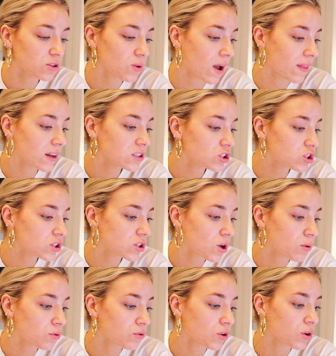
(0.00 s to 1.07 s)
So I like to just
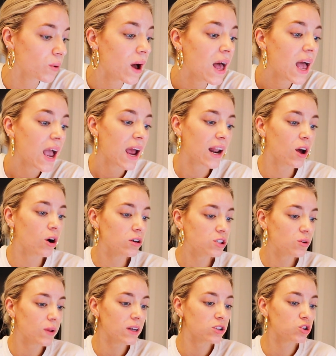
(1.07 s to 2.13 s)
go through and I
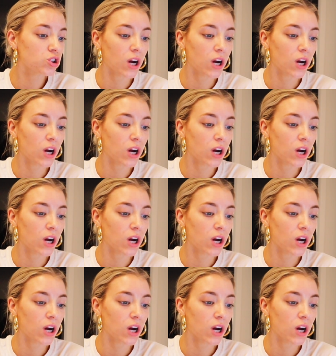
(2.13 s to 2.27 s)
also like to